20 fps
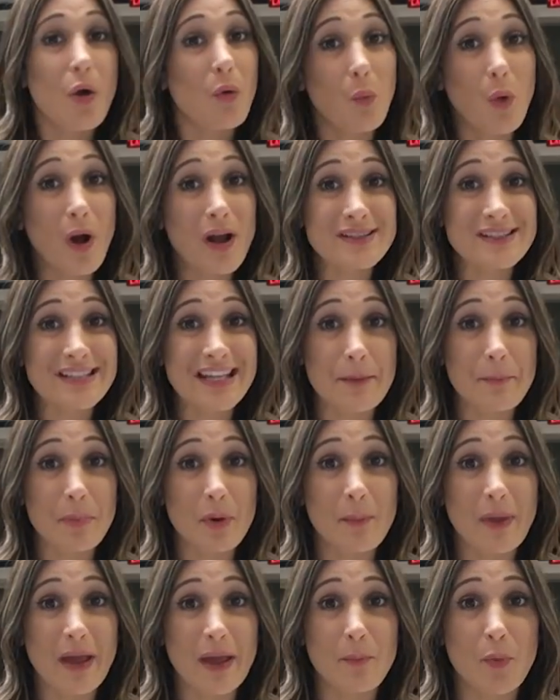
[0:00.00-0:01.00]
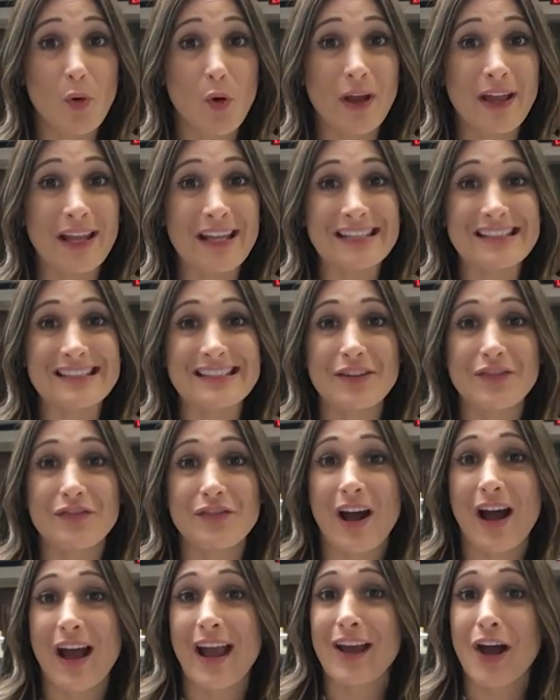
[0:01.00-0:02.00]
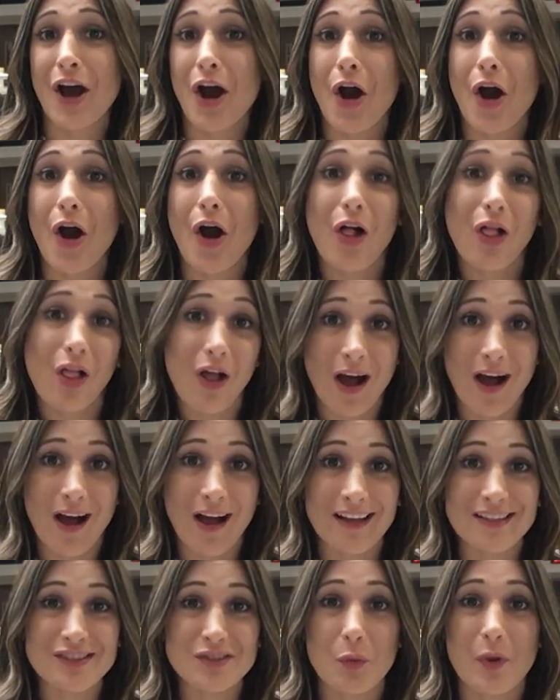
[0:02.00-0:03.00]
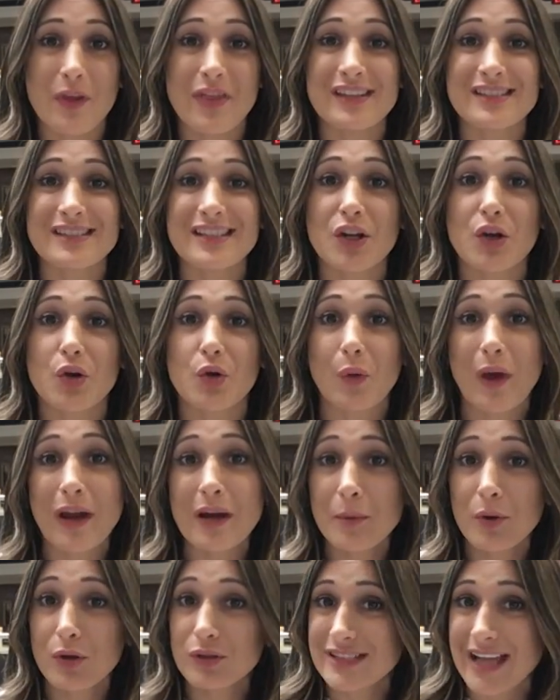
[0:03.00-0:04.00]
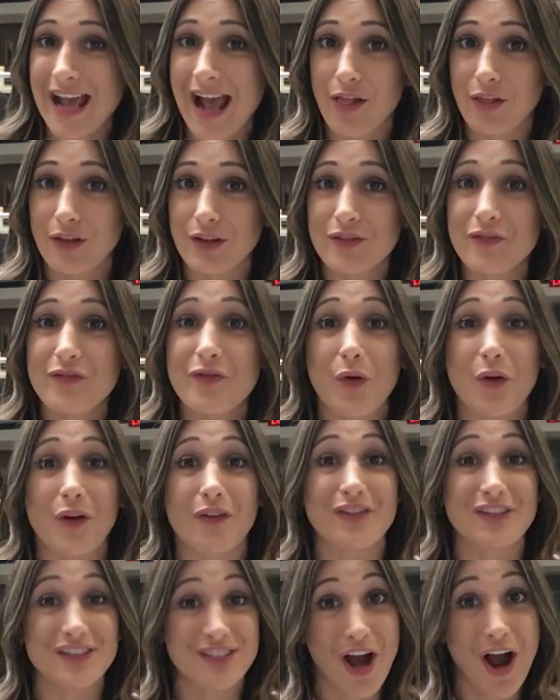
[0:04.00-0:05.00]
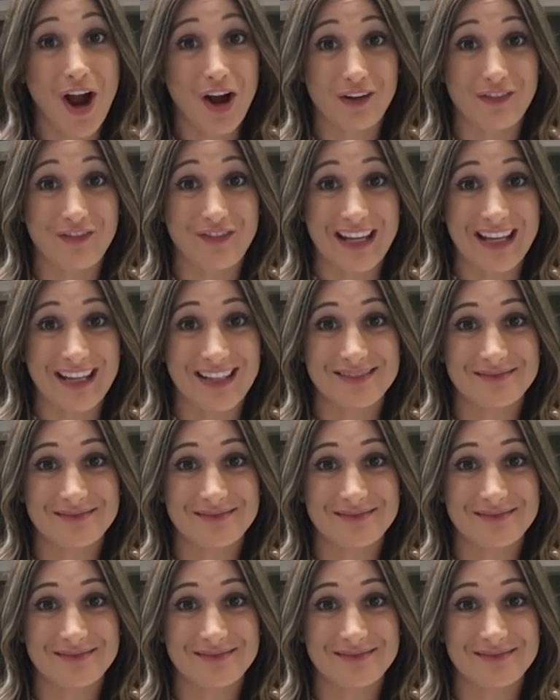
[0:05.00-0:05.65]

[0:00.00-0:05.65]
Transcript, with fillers: One Tampa Bay boy is defying all odds with his incredible talent for photography.